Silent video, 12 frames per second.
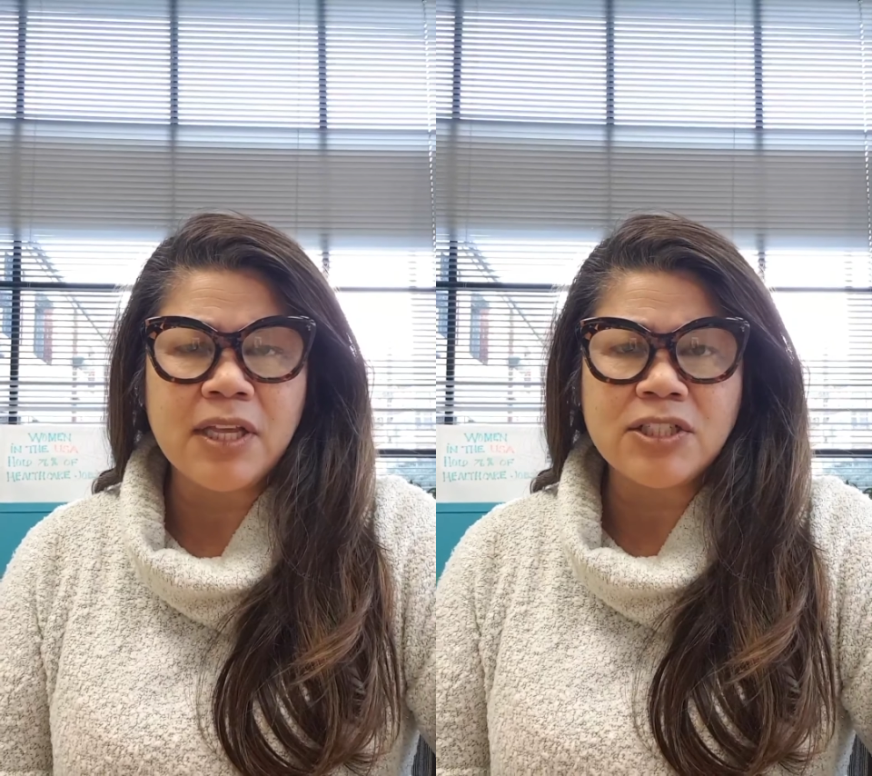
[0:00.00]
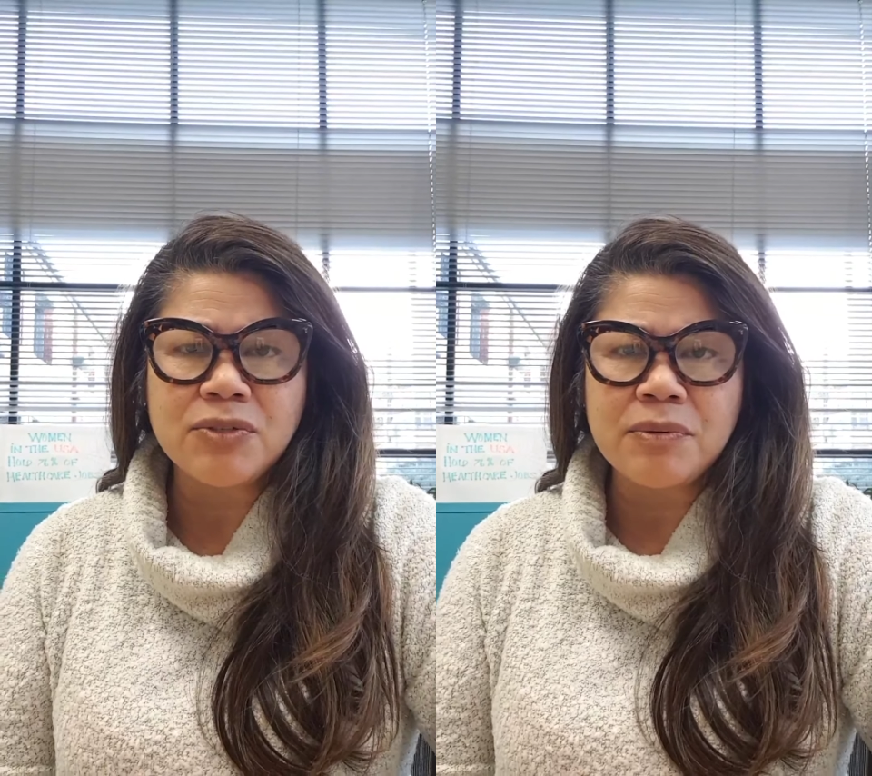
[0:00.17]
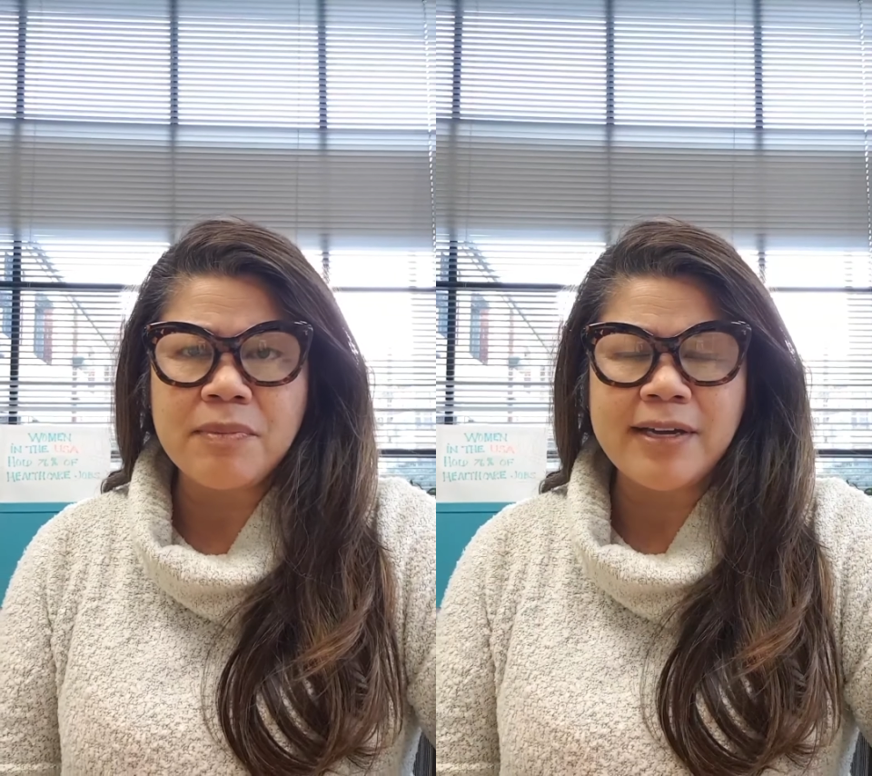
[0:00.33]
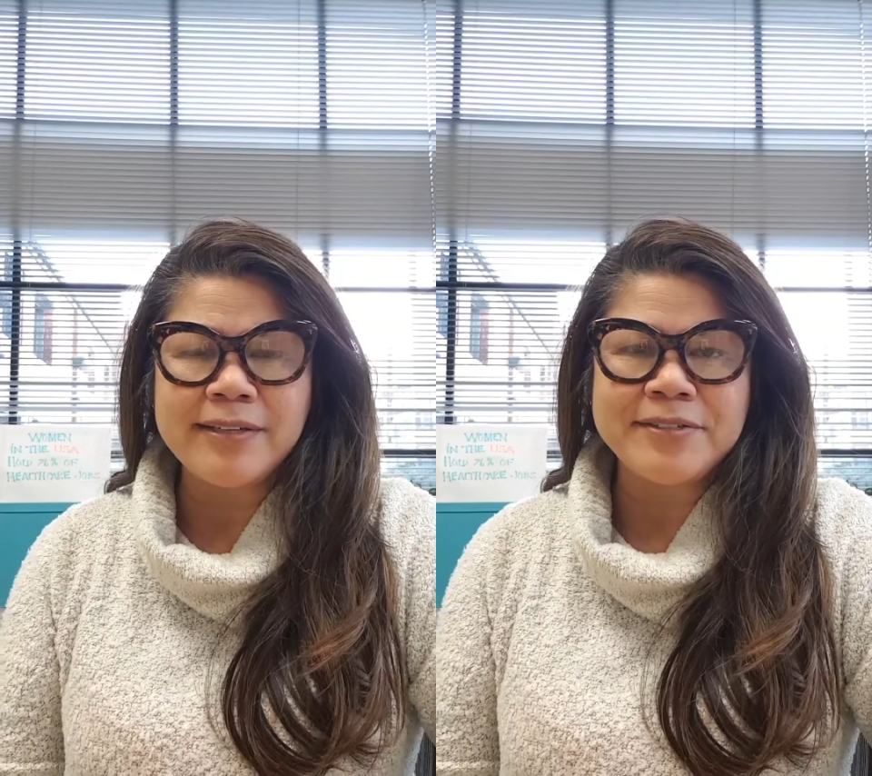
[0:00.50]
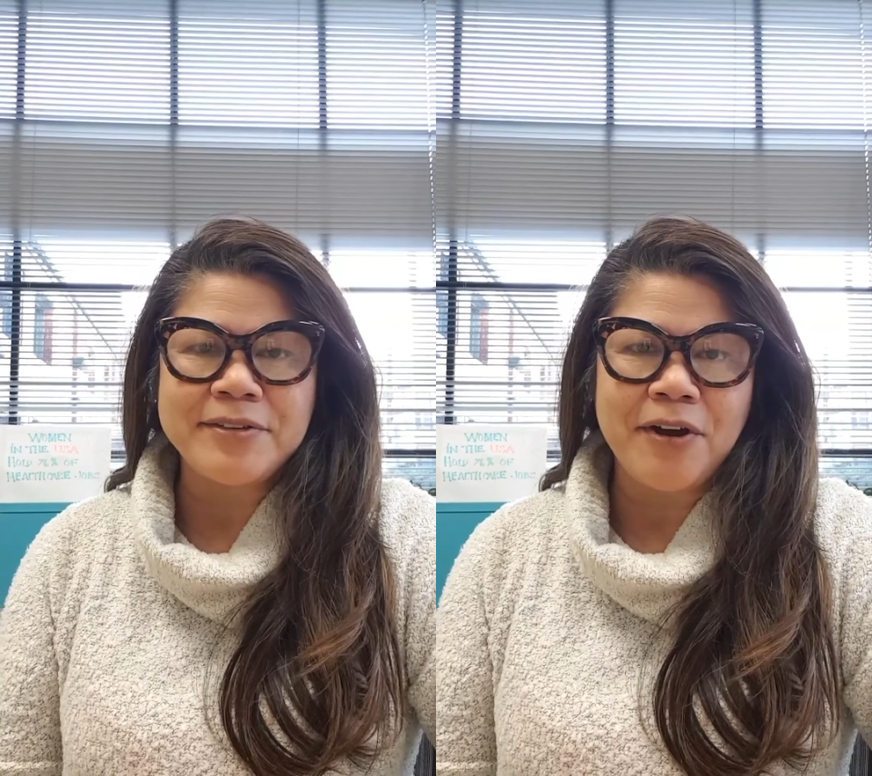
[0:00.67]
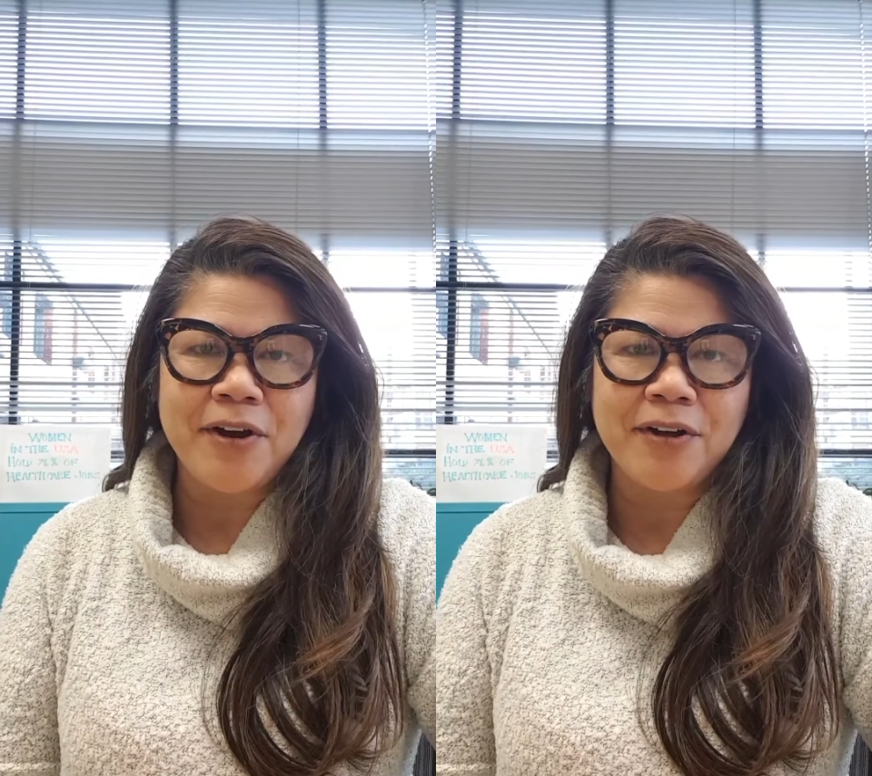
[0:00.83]
like to remind
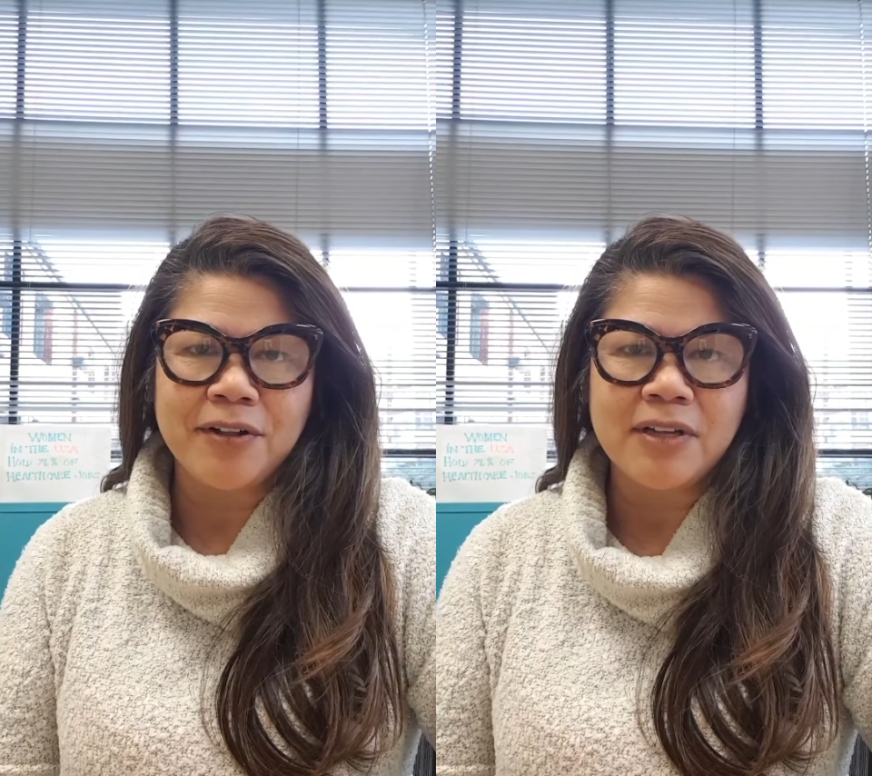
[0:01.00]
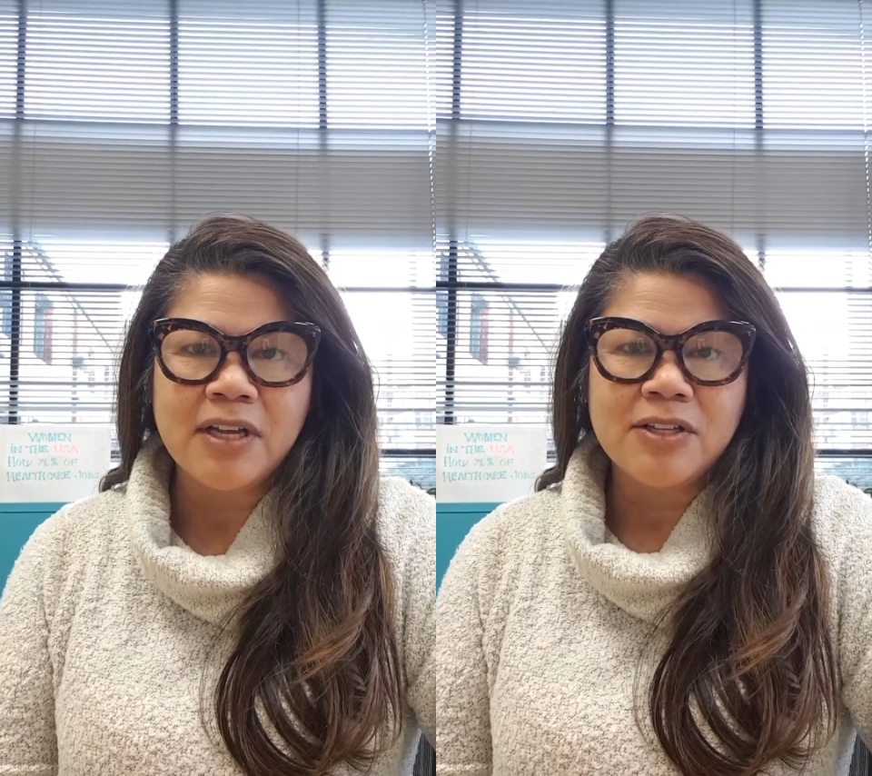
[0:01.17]
us all,